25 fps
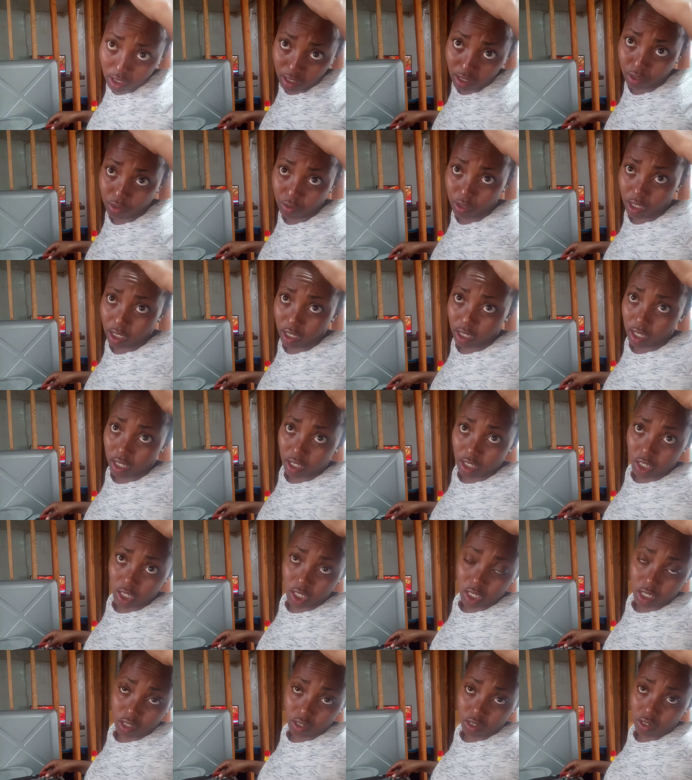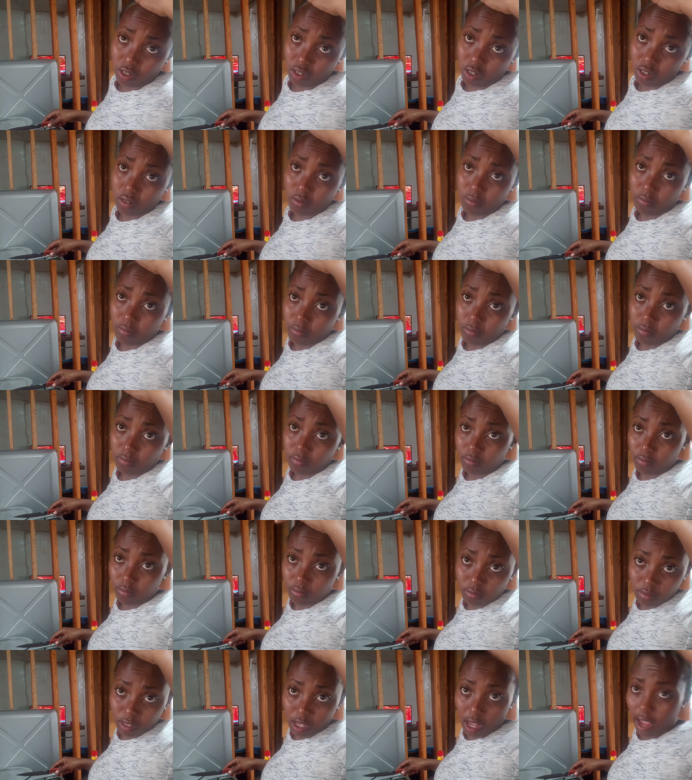retouch it, or
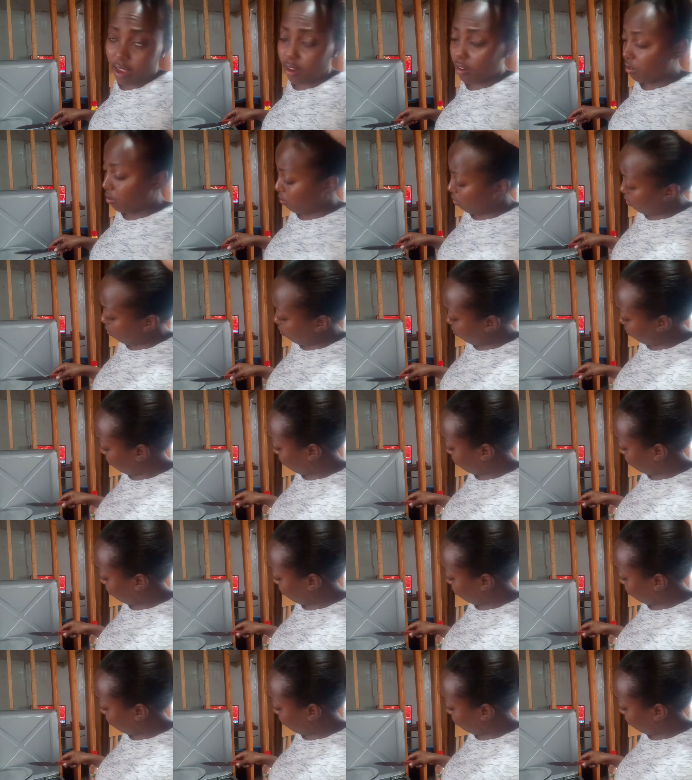I don't know.